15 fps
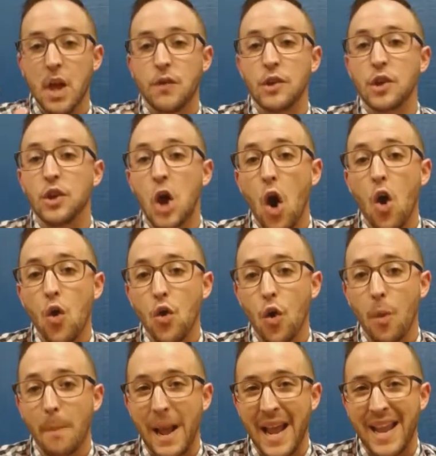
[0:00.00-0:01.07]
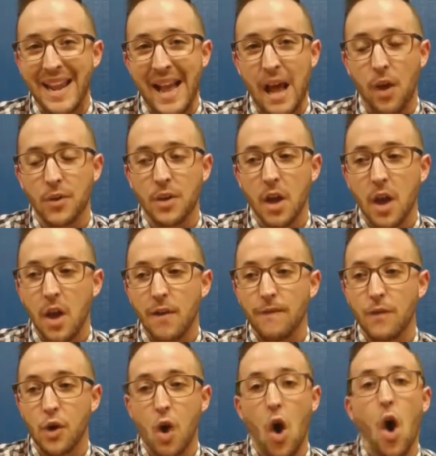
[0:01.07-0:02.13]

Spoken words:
The total payout for